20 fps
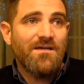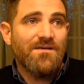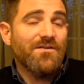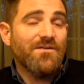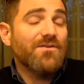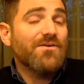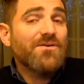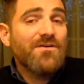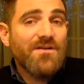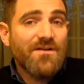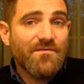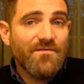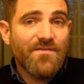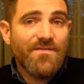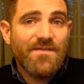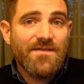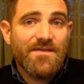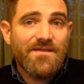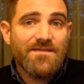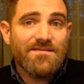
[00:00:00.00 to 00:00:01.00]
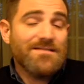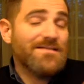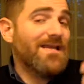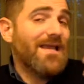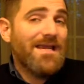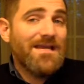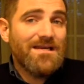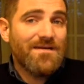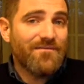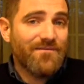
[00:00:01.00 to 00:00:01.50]
to learn different things and
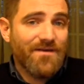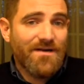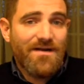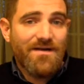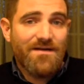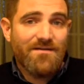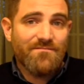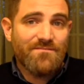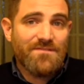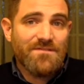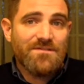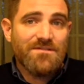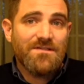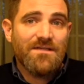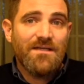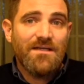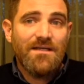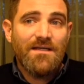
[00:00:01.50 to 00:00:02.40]
gain different items.